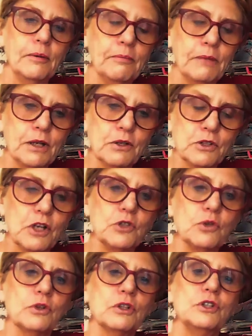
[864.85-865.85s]
because I
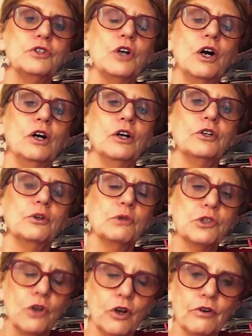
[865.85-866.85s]
took this child who
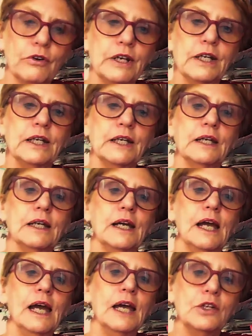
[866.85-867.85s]
was non-reading
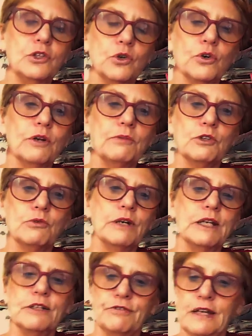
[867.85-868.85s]
and taught him to
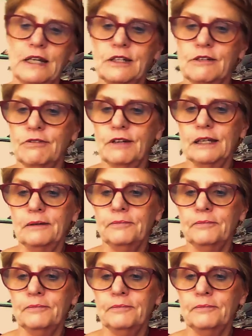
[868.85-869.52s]
read effectively.